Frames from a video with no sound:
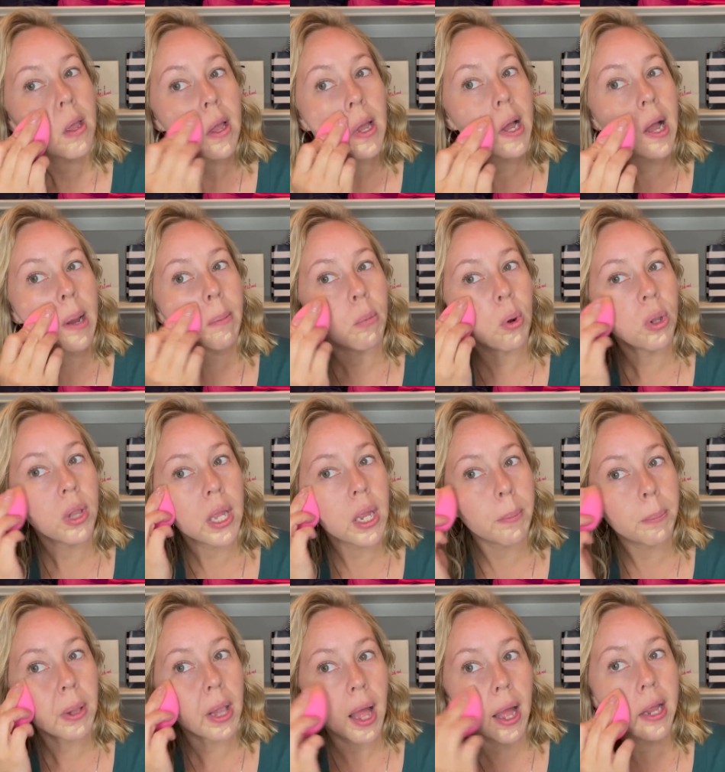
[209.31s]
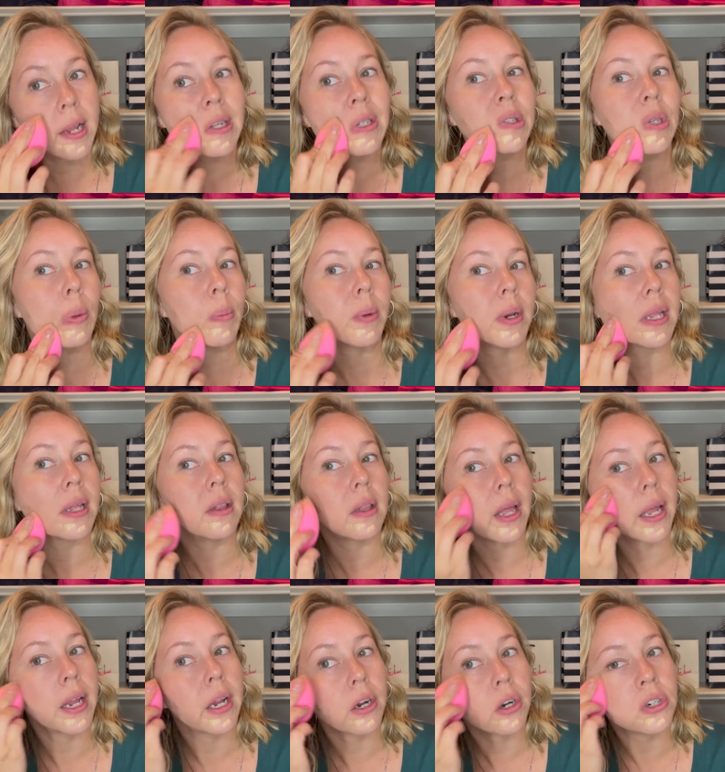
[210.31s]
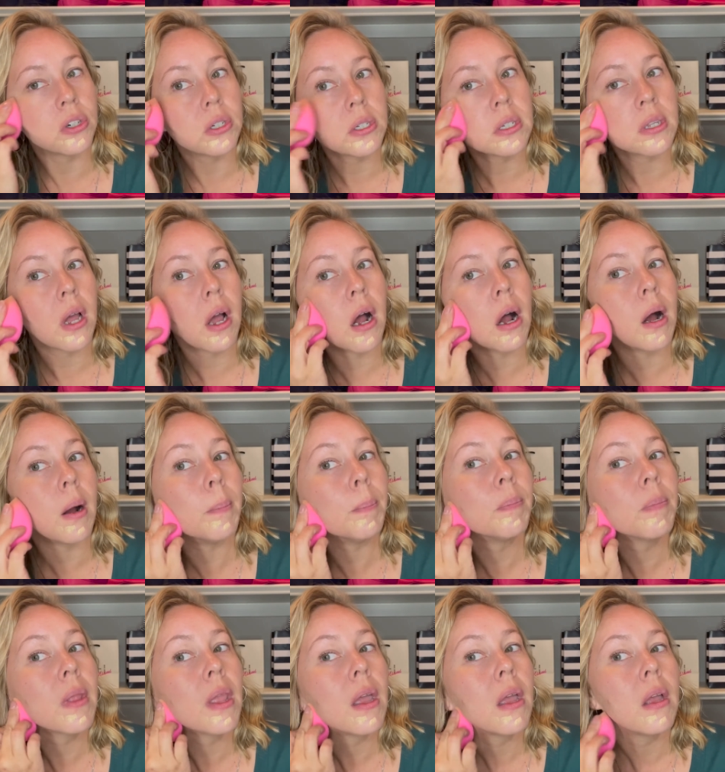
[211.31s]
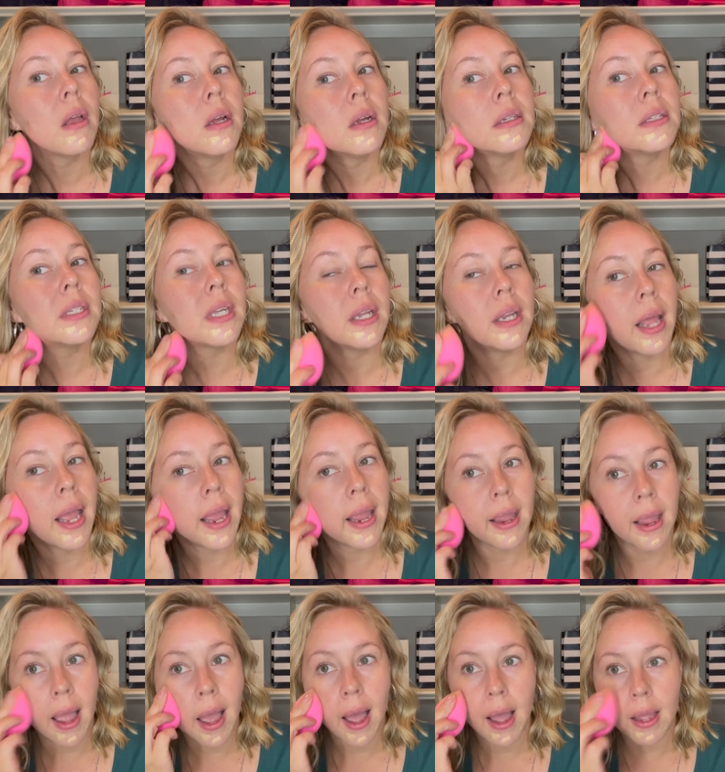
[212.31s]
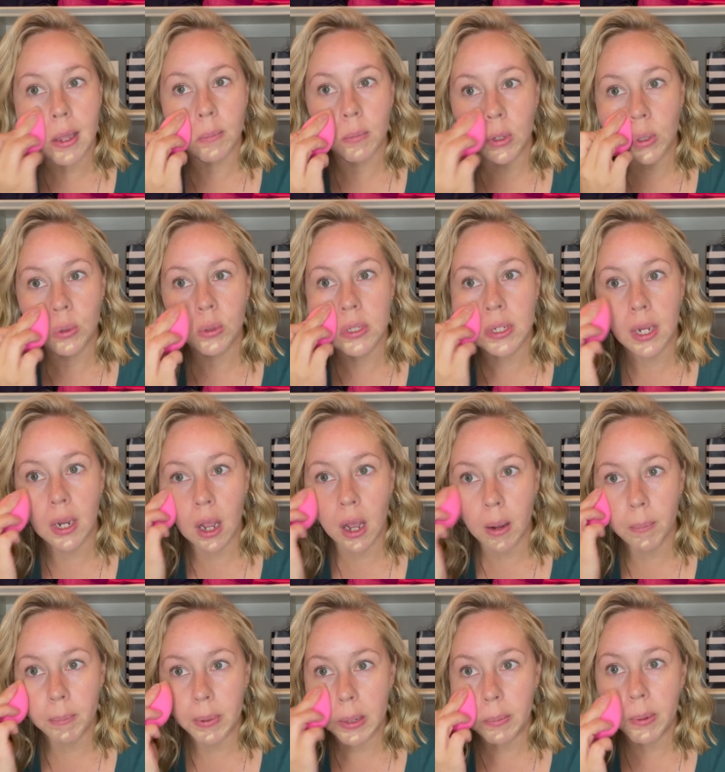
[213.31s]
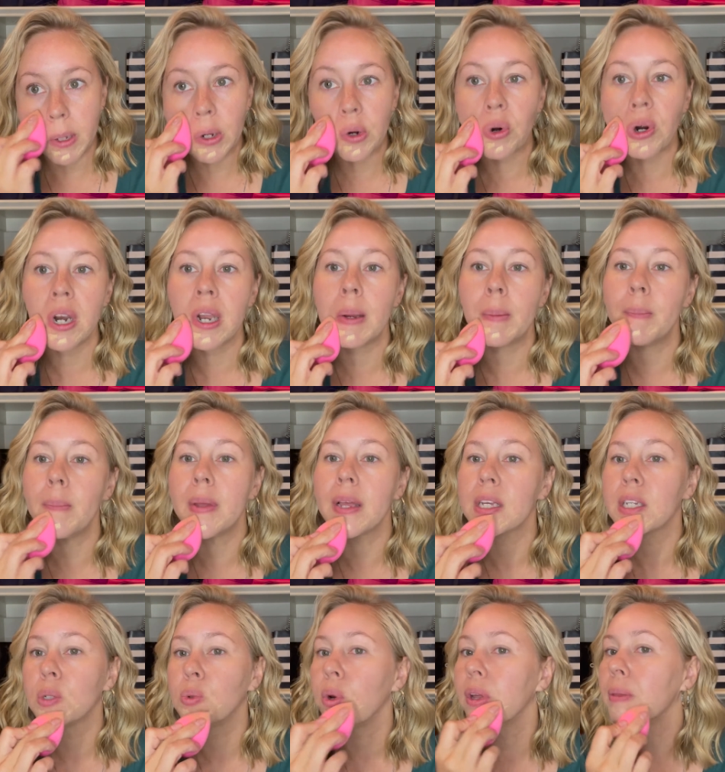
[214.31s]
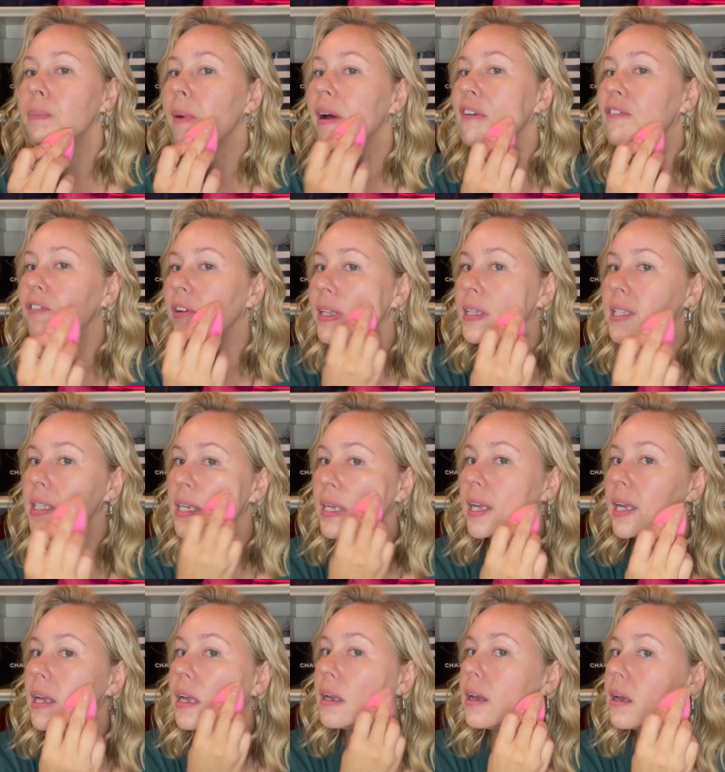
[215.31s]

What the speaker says: I'm only applying so many layers. Today I am using a BB cream mixed with my Fenty